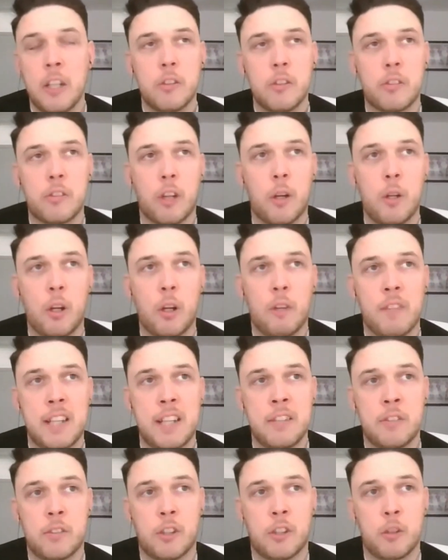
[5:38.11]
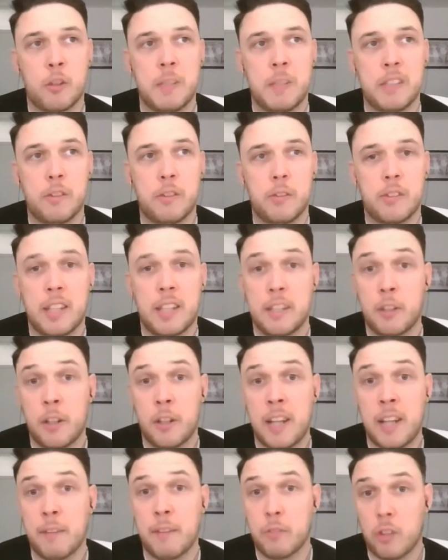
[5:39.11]
So a lot of agents I speak to say
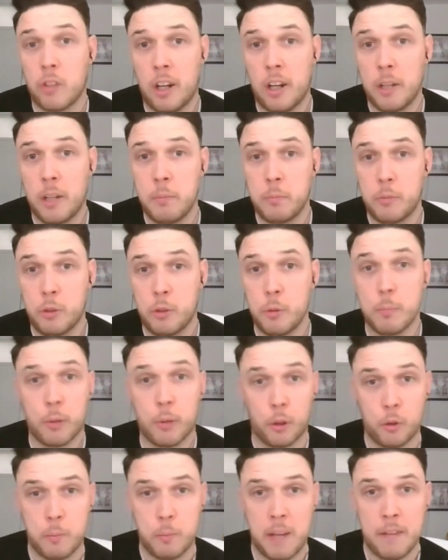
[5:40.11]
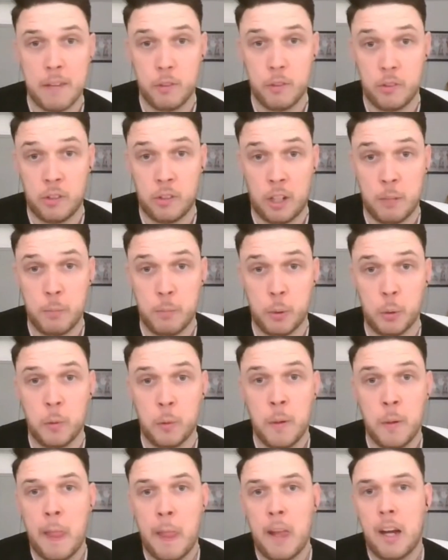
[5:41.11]
don't have time to prospect, for
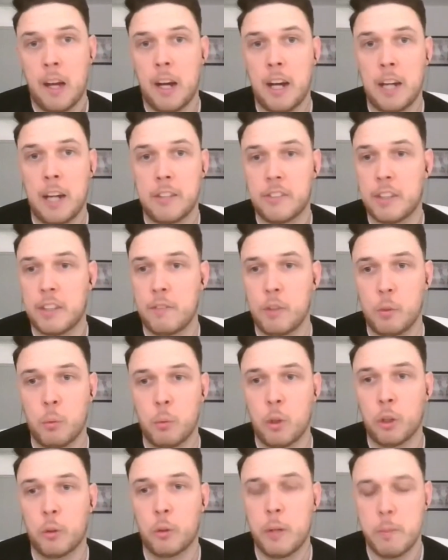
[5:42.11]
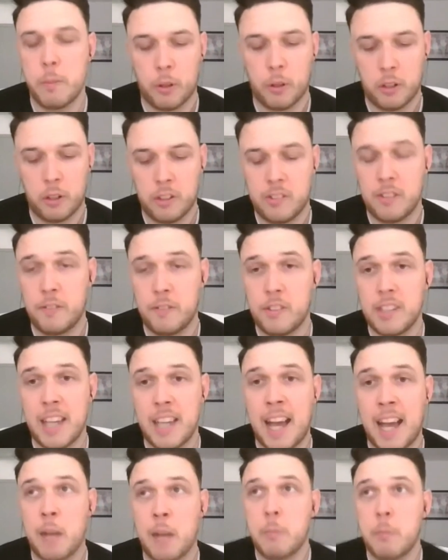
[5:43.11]
example. To give you one quick productivity
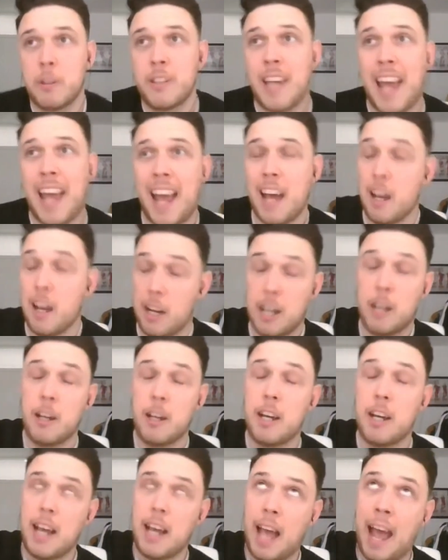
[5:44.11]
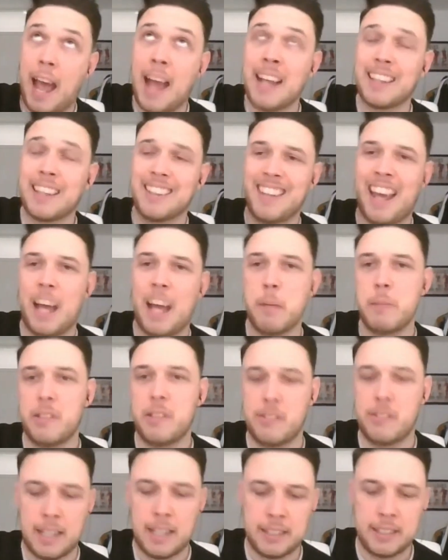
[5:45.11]
hack and
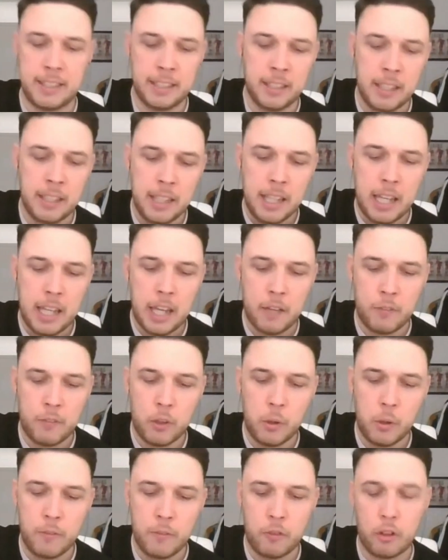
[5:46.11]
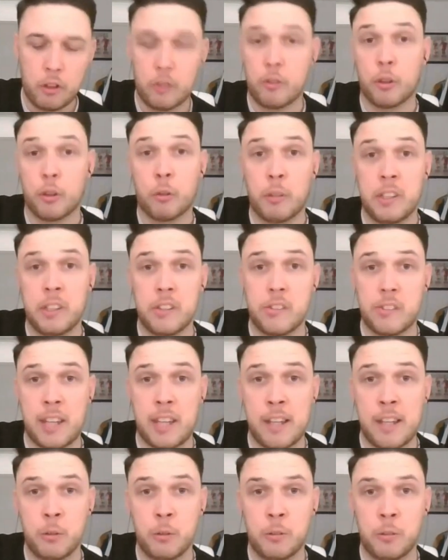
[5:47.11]
habit stacking. If you have just agreed a
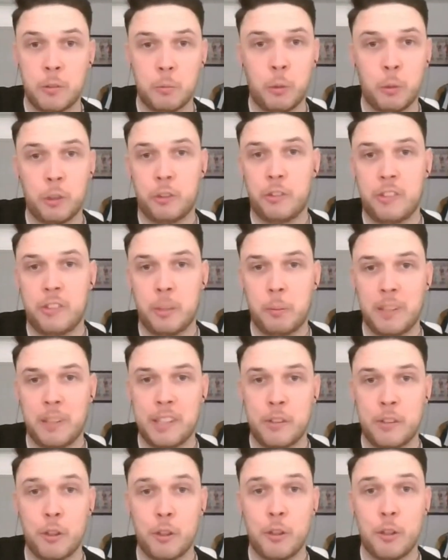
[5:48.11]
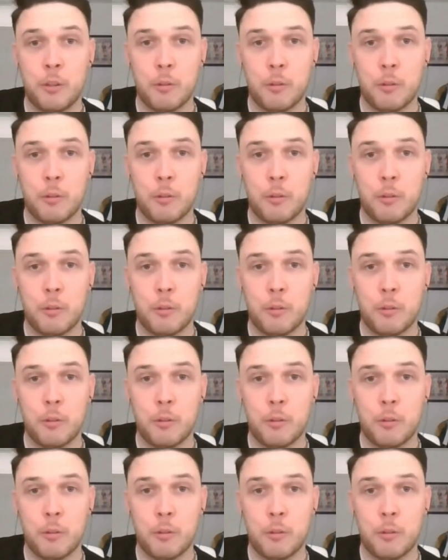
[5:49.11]
sale, what do you typically do?